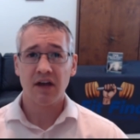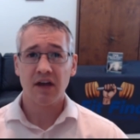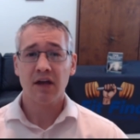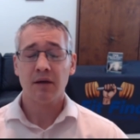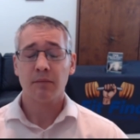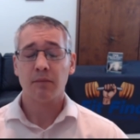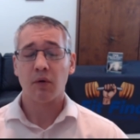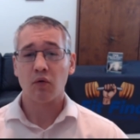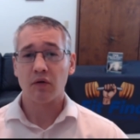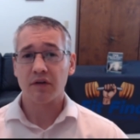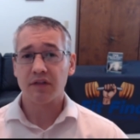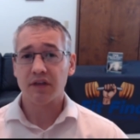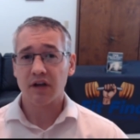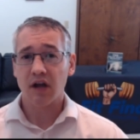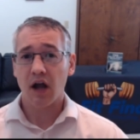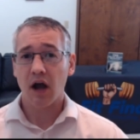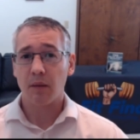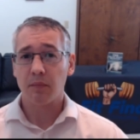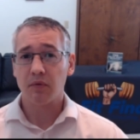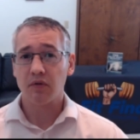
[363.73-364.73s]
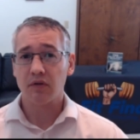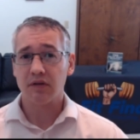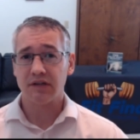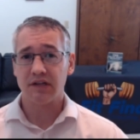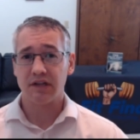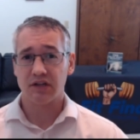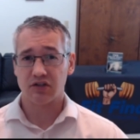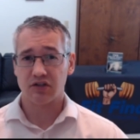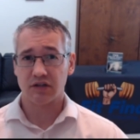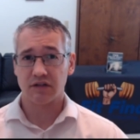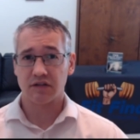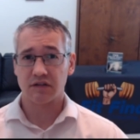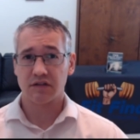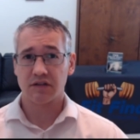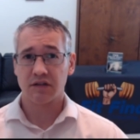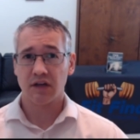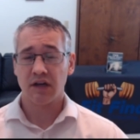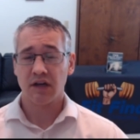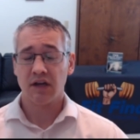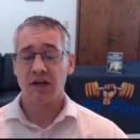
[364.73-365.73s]
but with a couple additions.
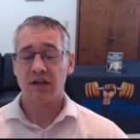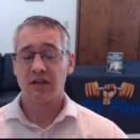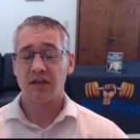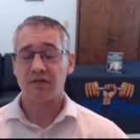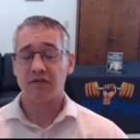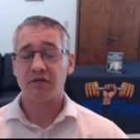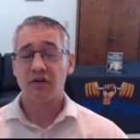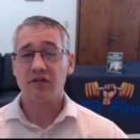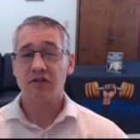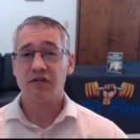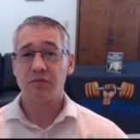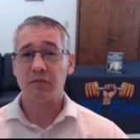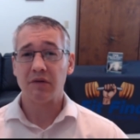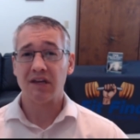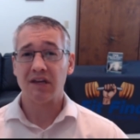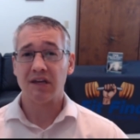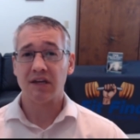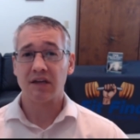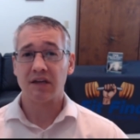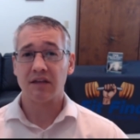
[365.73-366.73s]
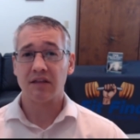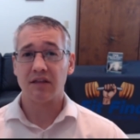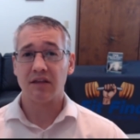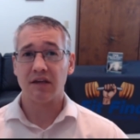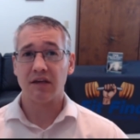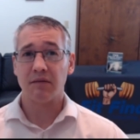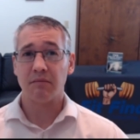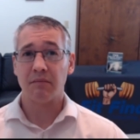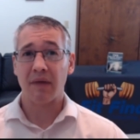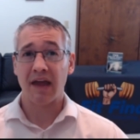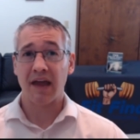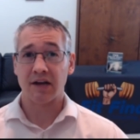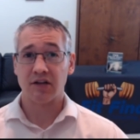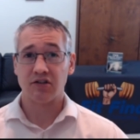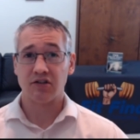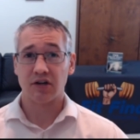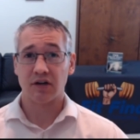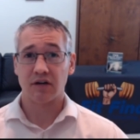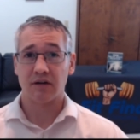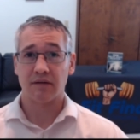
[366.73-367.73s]
The first being the
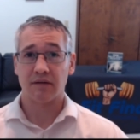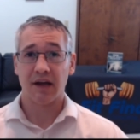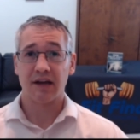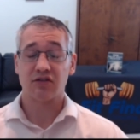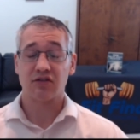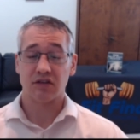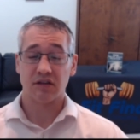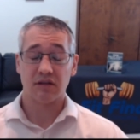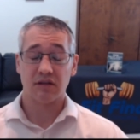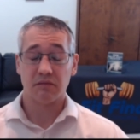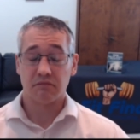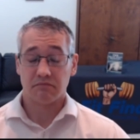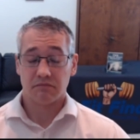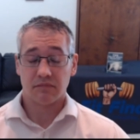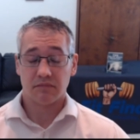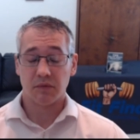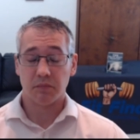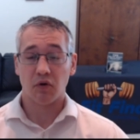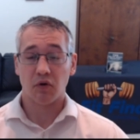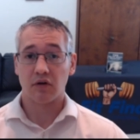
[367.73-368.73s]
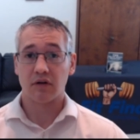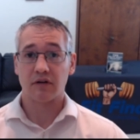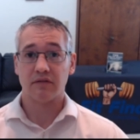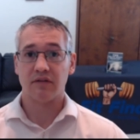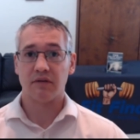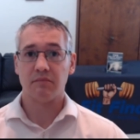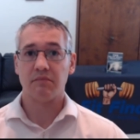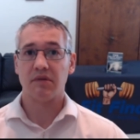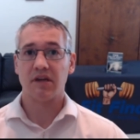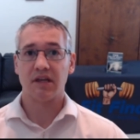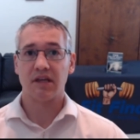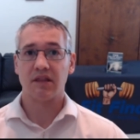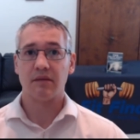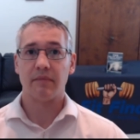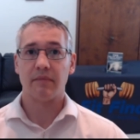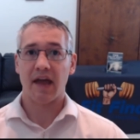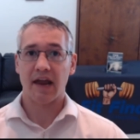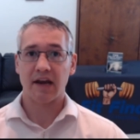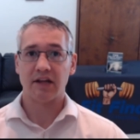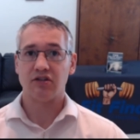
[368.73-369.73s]
manager, actually the bulk of it being the
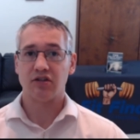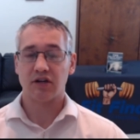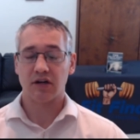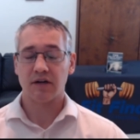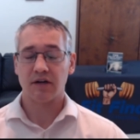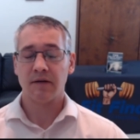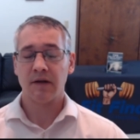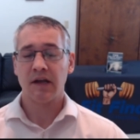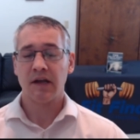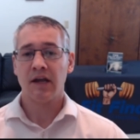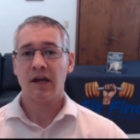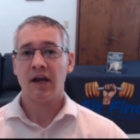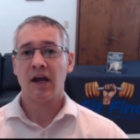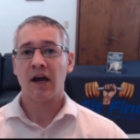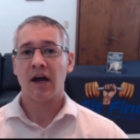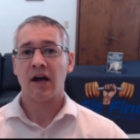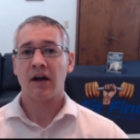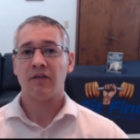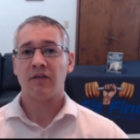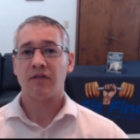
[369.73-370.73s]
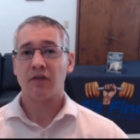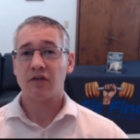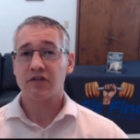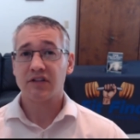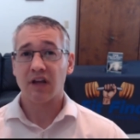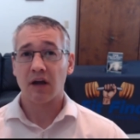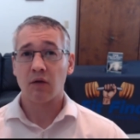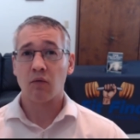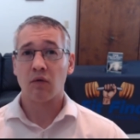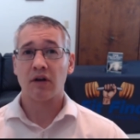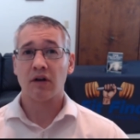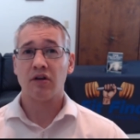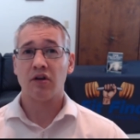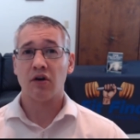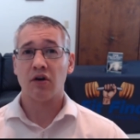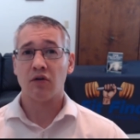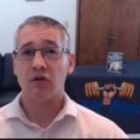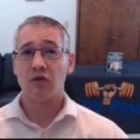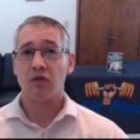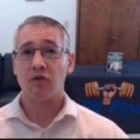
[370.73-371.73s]
manager. First, I want to
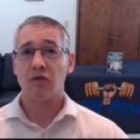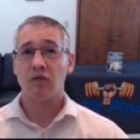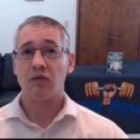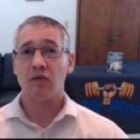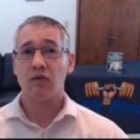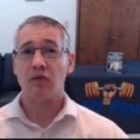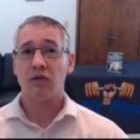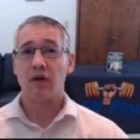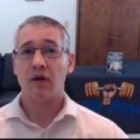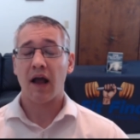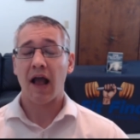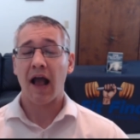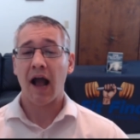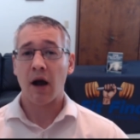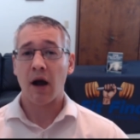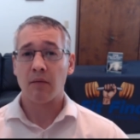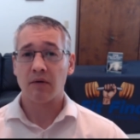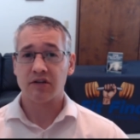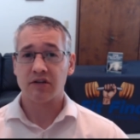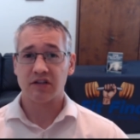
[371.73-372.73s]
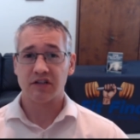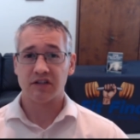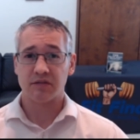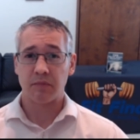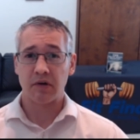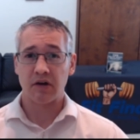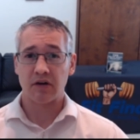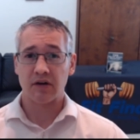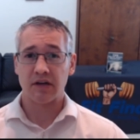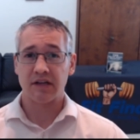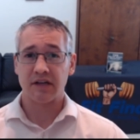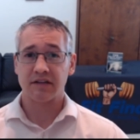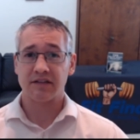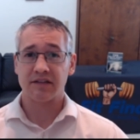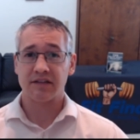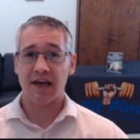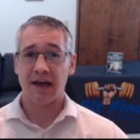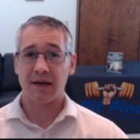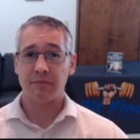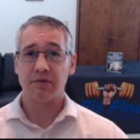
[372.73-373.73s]
know how much experience
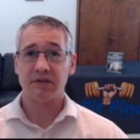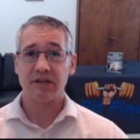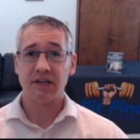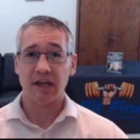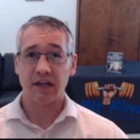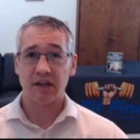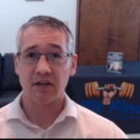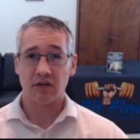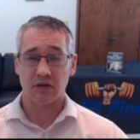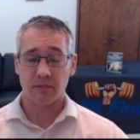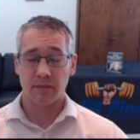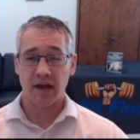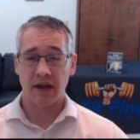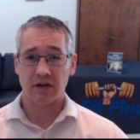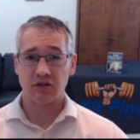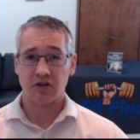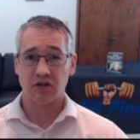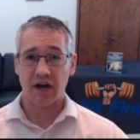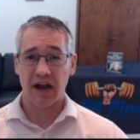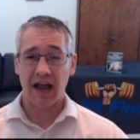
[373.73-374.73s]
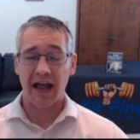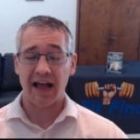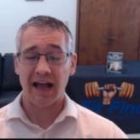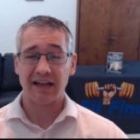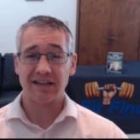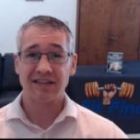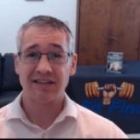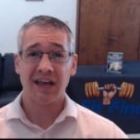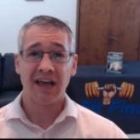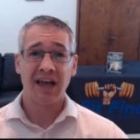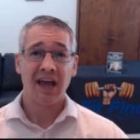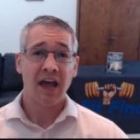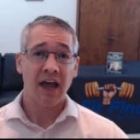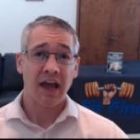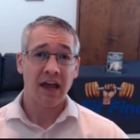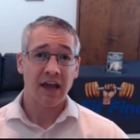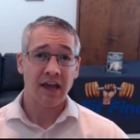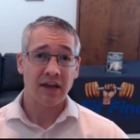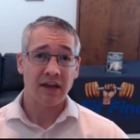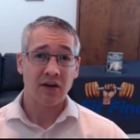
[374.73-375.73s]
that particular manager has,
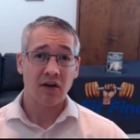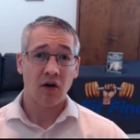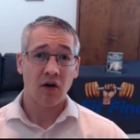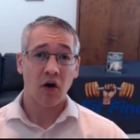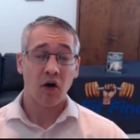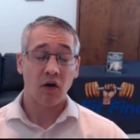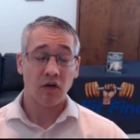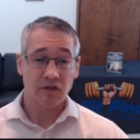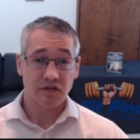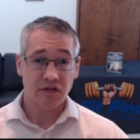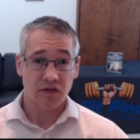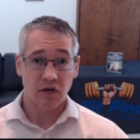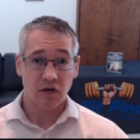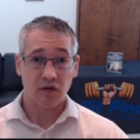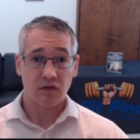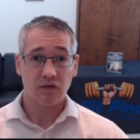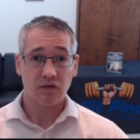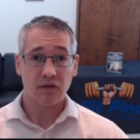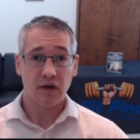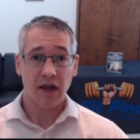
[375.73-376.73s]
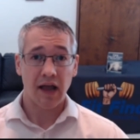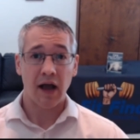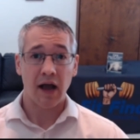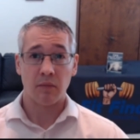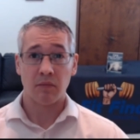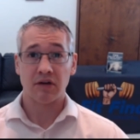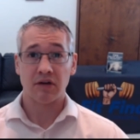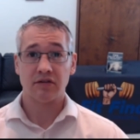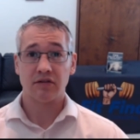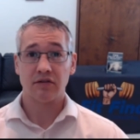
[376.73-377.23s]
and also how much